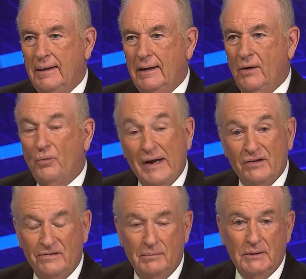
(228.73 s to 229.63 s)
a
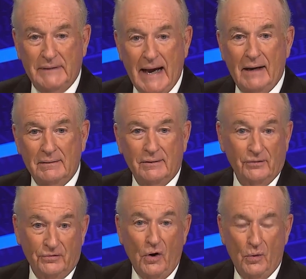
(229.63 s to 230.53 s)
reasonable doubt.
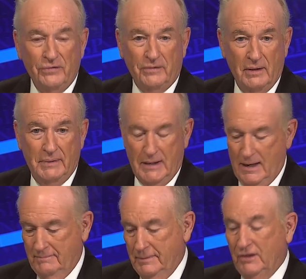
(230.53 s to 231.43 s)
There's always going to be
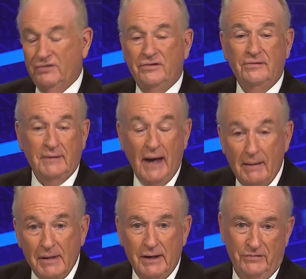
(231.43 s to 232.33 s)
doubt because it's
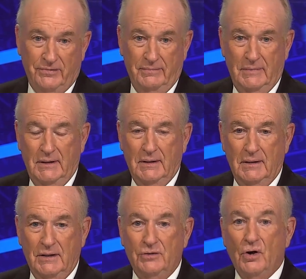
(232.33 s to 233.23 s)
communism.
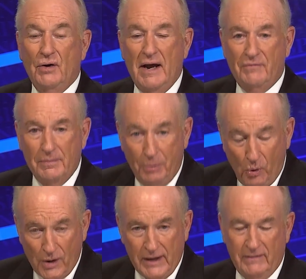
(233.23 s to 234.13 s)
You don't have
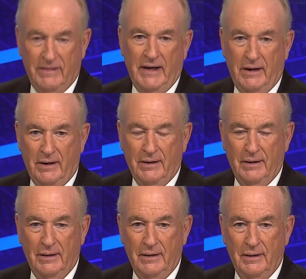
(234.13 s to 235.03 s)
reporting there.
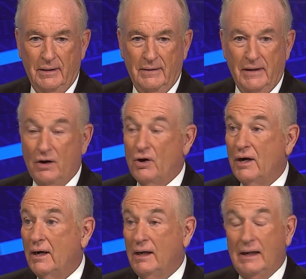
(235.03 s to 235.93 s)
They don't
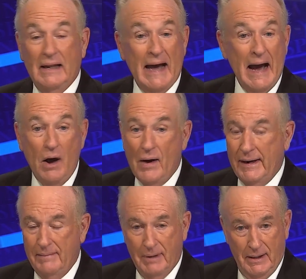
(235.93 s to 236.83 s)
allow
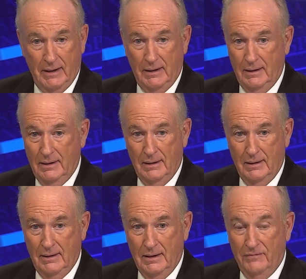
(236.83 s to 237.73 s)
anybody.
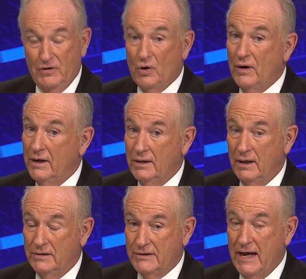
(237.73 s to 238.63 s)
If you're a,
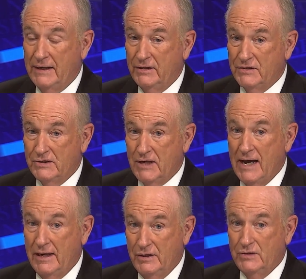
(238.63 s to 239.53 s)
a scientist in
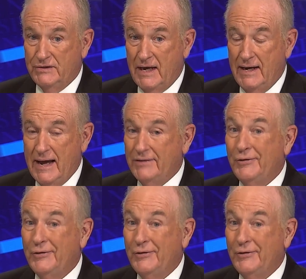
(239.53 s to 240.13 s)
China and you say that,